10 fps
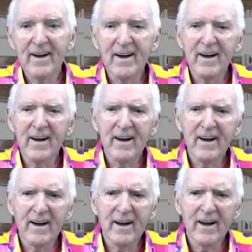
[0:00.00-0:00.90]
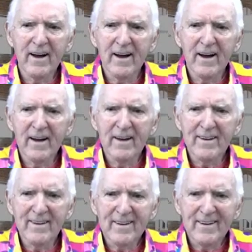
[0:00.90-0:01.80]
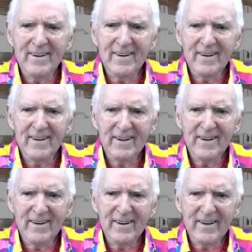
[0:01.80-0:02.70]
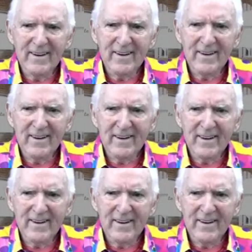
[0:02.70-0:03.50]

No words are spoken by the person on screen.